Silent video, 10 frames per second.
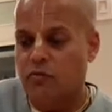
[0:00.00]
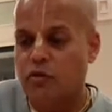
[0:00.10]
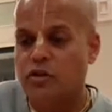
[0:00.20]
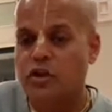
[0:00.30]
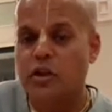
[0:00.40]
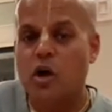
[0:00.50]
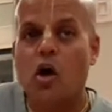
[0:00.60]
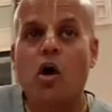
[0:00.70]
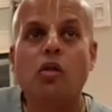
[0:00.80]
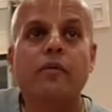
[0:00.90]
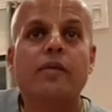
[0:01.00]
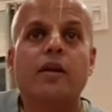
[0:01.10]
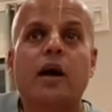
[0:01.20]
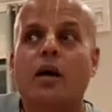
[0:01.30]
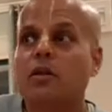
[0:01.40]
virtually all of
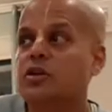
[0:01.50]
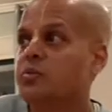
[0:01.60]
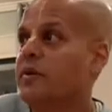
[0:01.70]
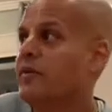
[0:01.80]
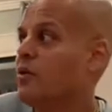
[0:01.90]
the knowledge we have